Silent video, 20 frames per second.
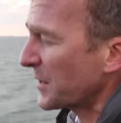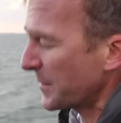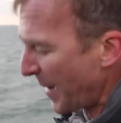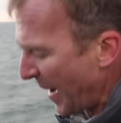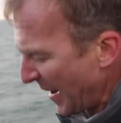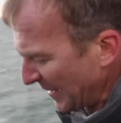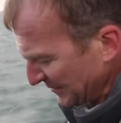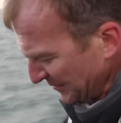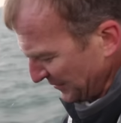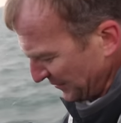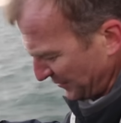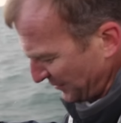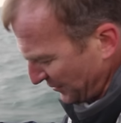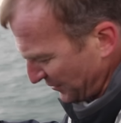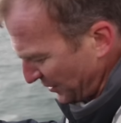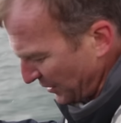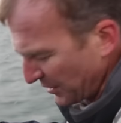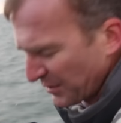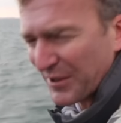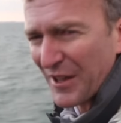at about
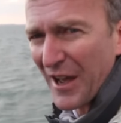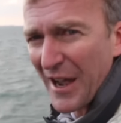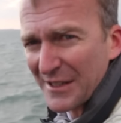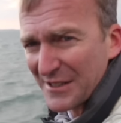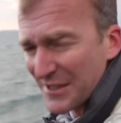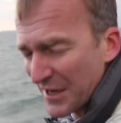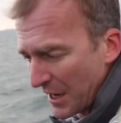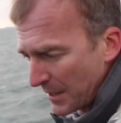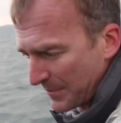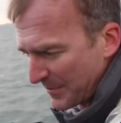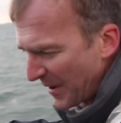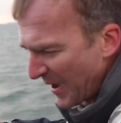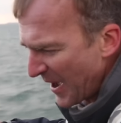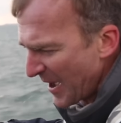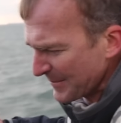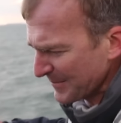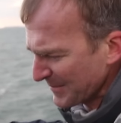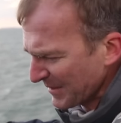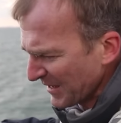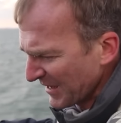2000
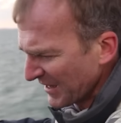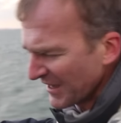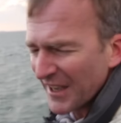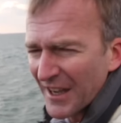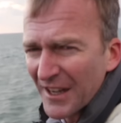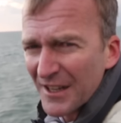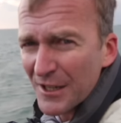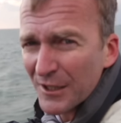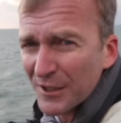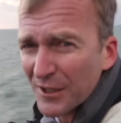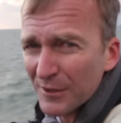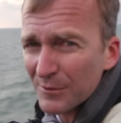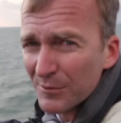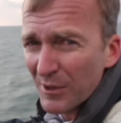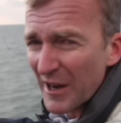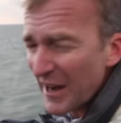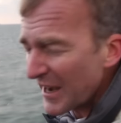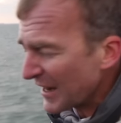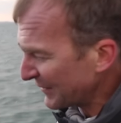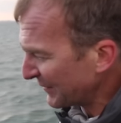RPM. You can
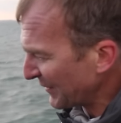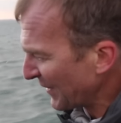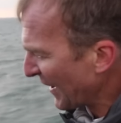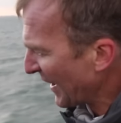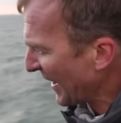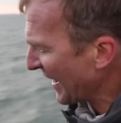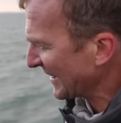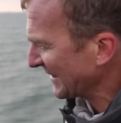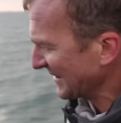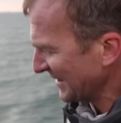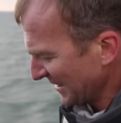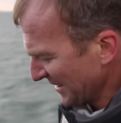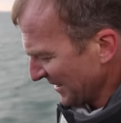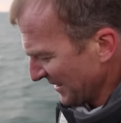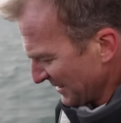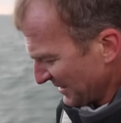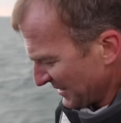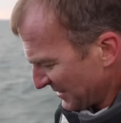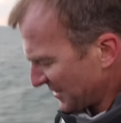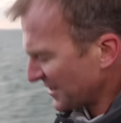really feel it
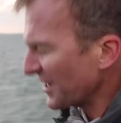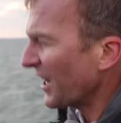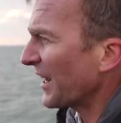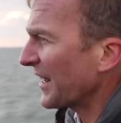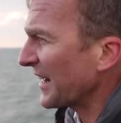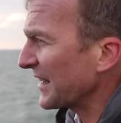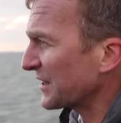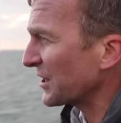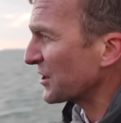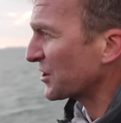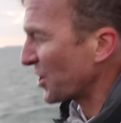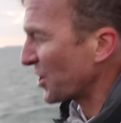starting to